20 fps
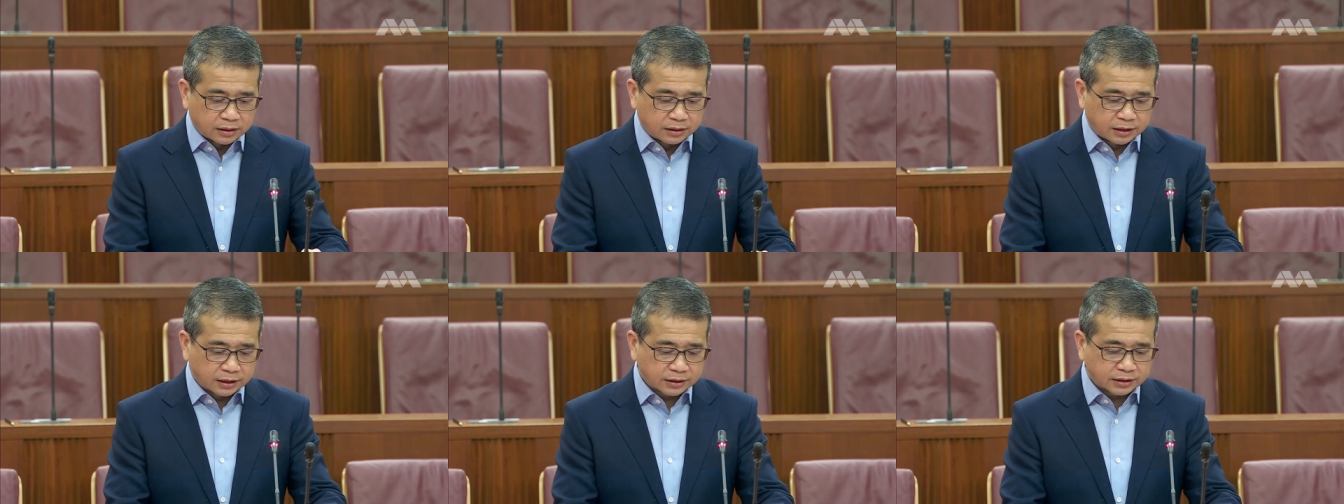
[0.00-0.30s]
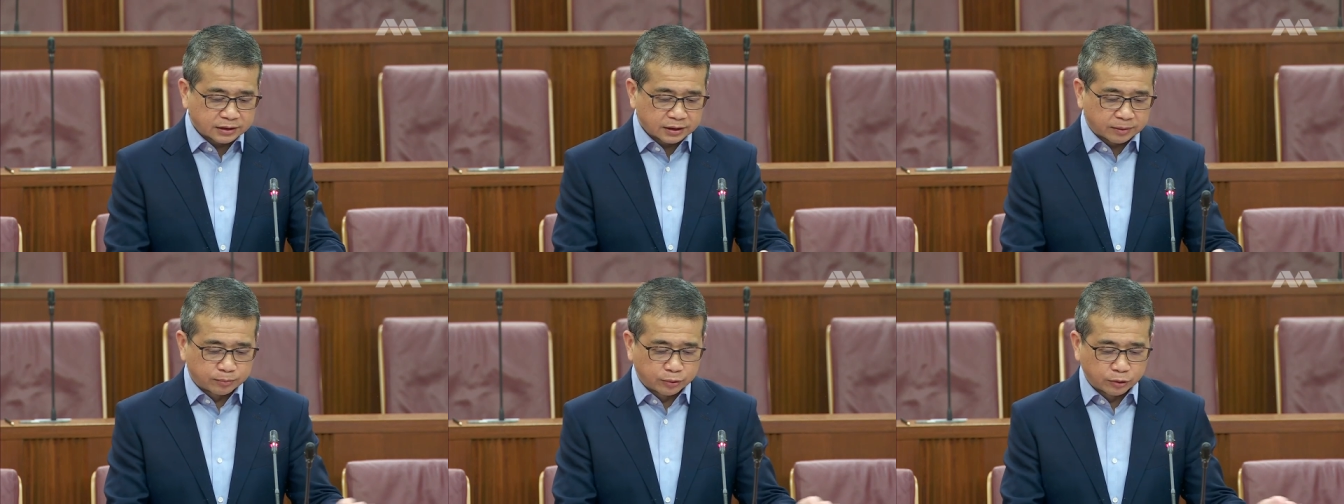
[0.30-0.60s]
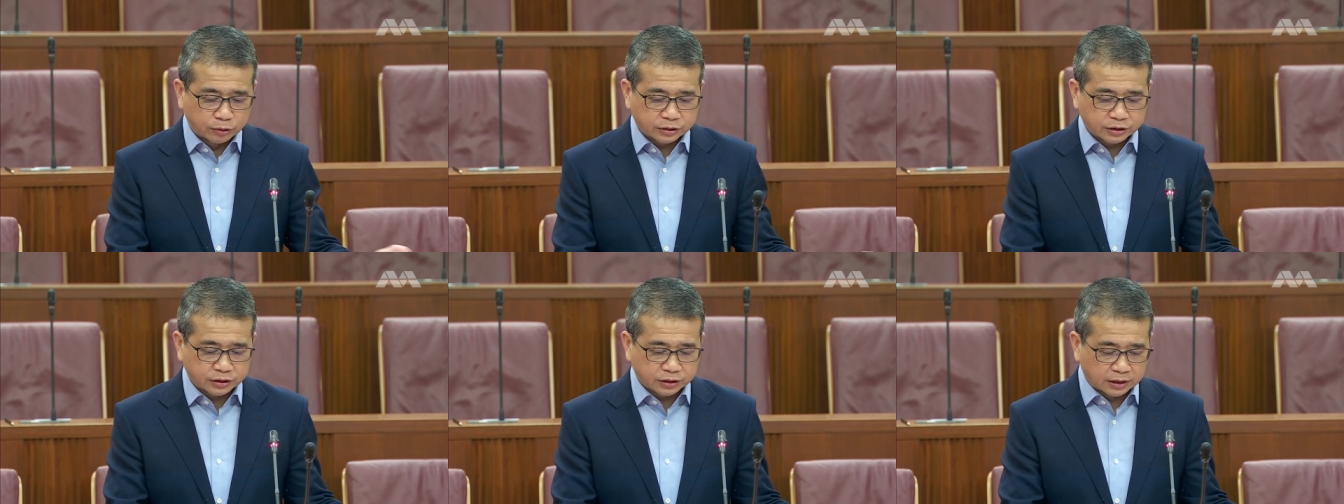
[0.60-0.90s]
This
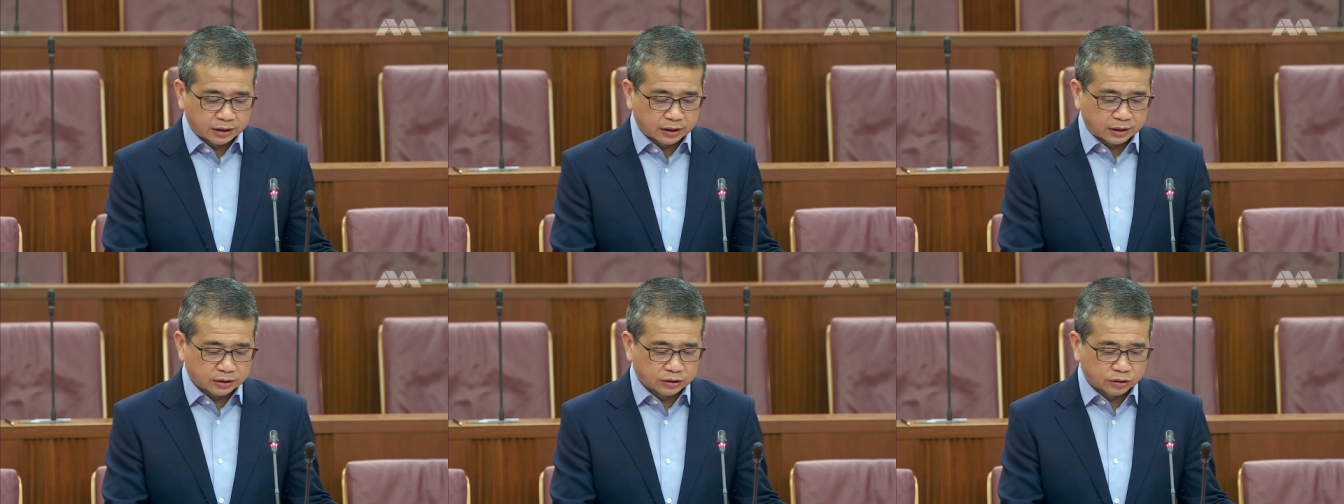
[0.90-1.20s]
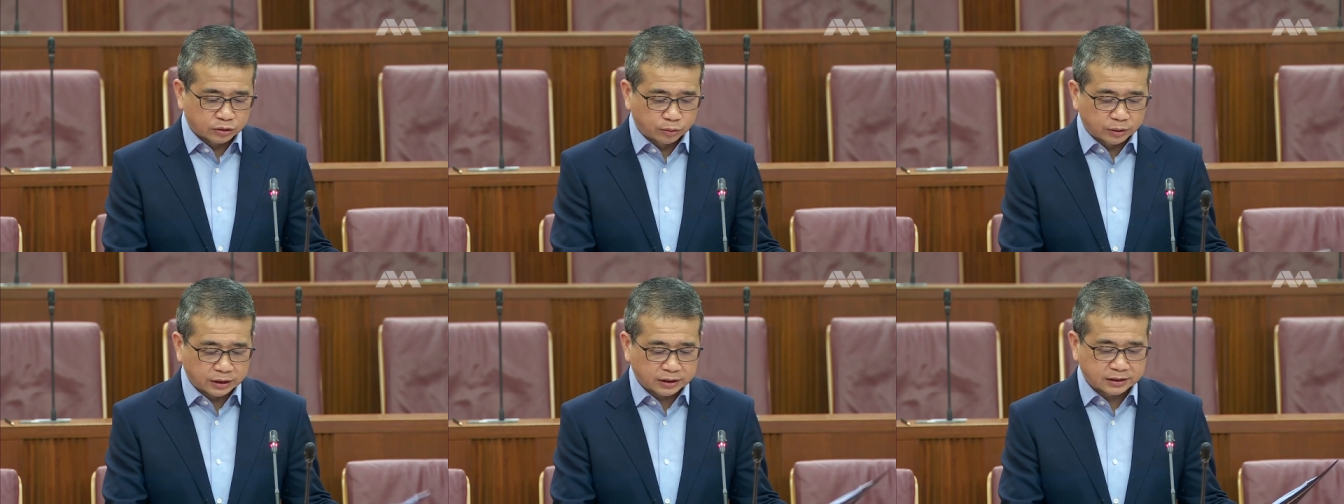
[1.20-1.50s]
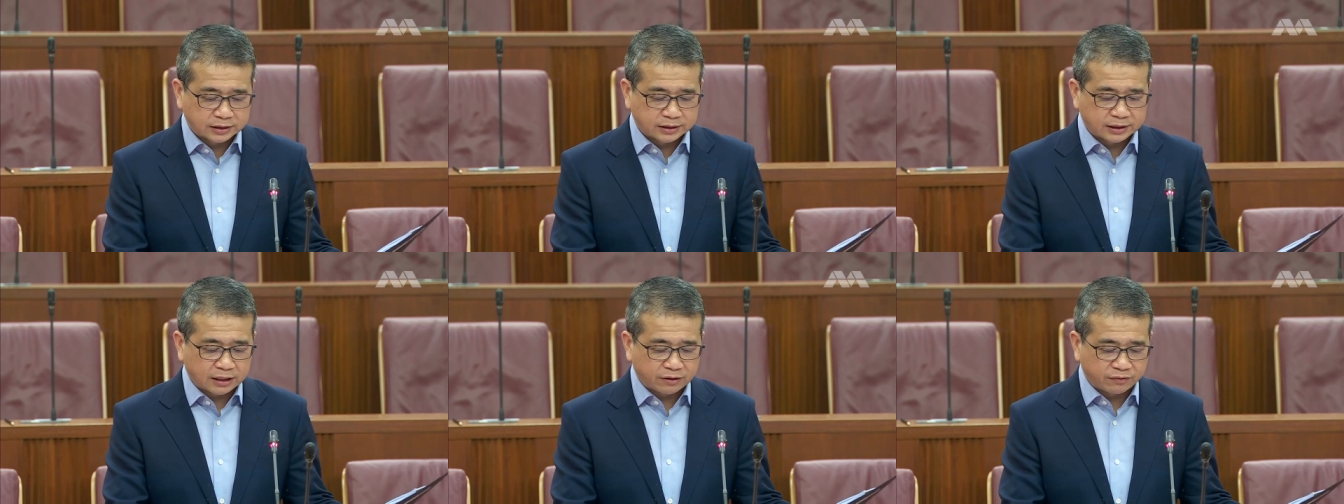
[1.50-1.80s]
approach uh,
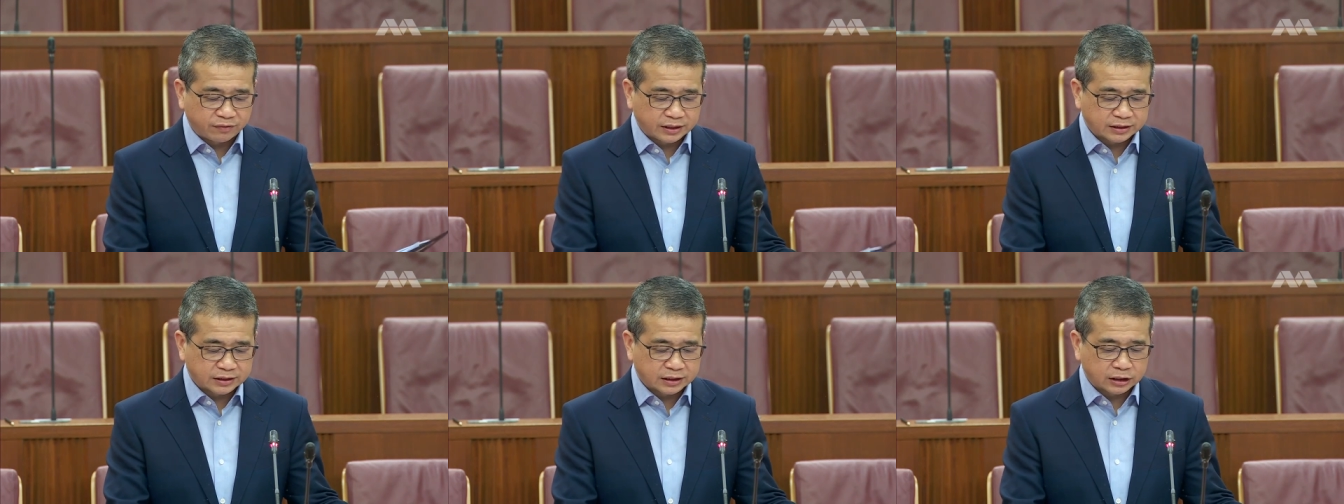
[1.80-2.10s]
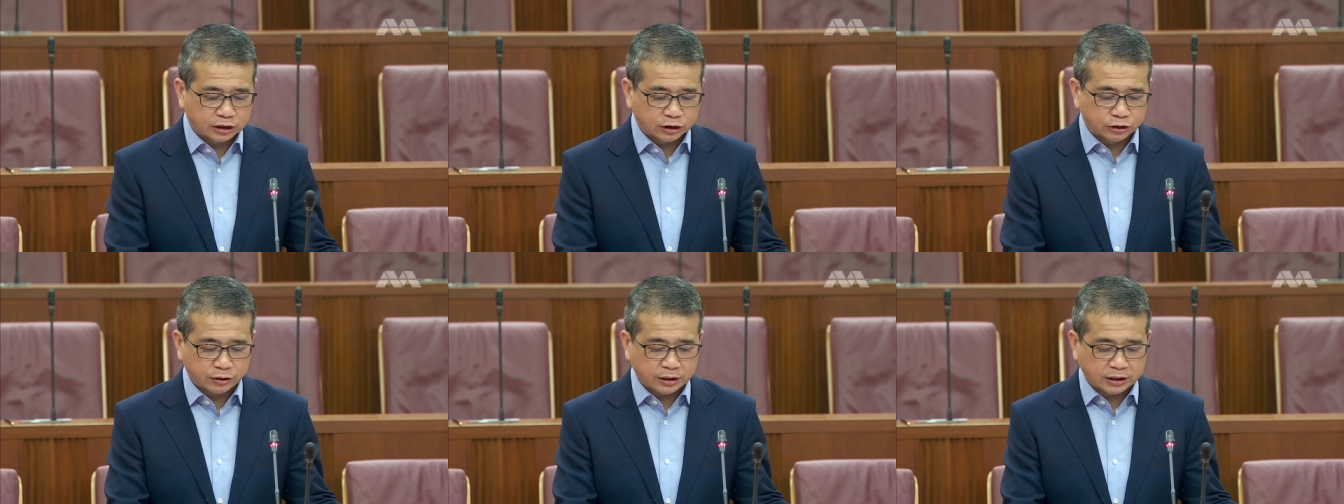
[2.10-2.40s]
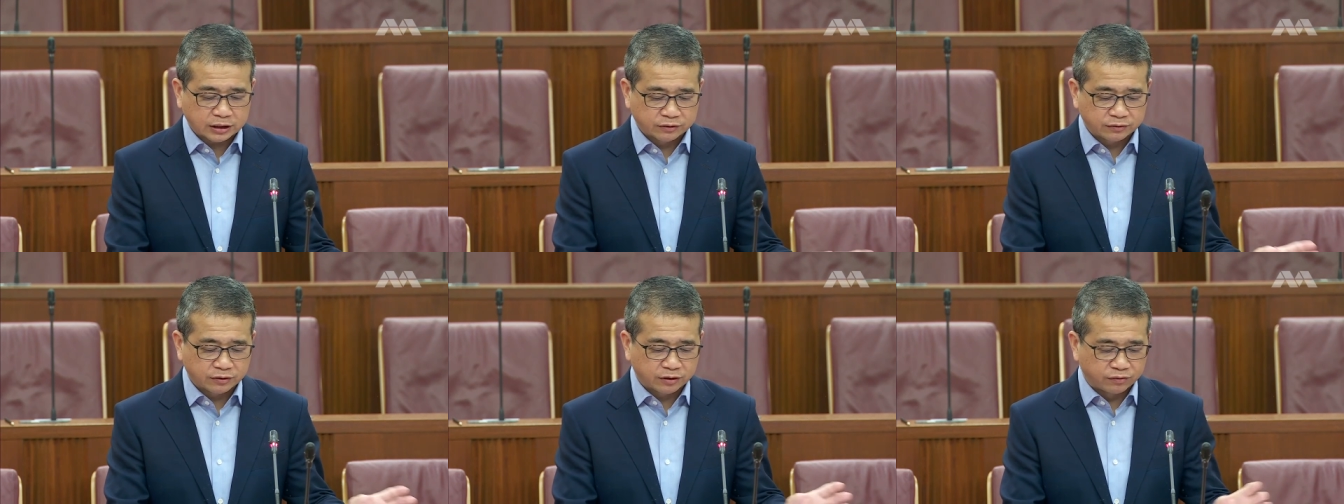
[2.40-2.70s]
towards CFAs and a
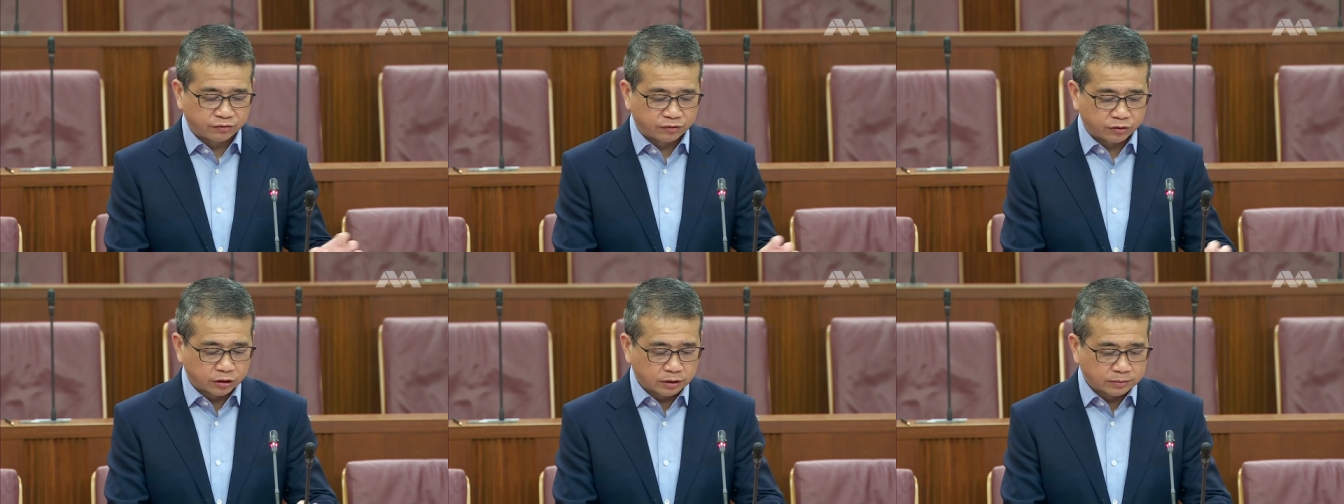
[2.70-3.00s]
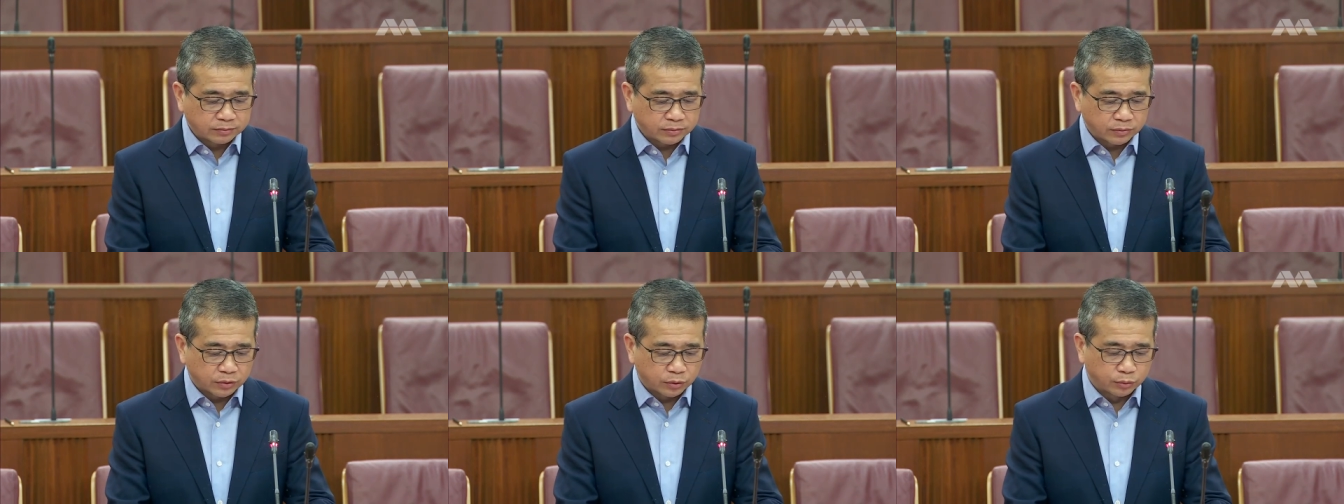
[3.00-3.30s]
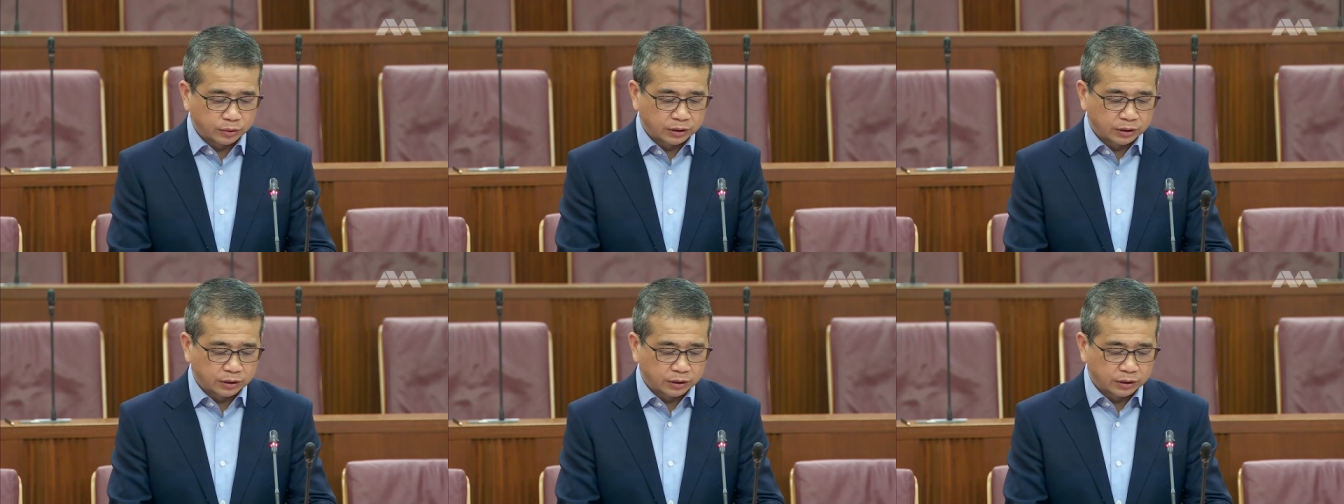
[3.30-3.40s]
transfer of forum